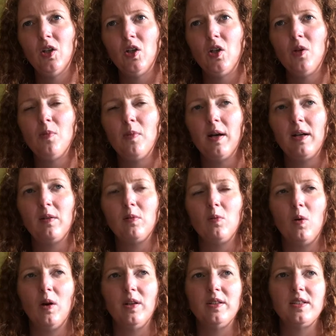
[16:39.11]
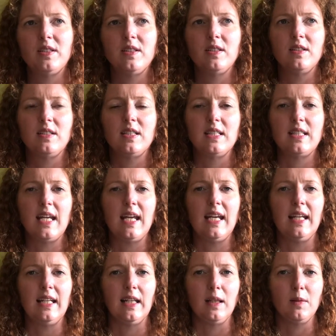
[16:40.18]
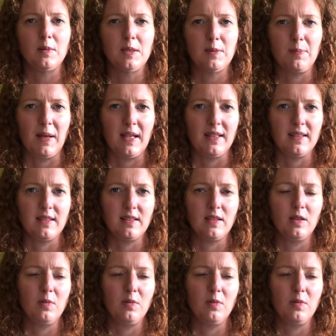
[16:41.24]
you might want to take a little space.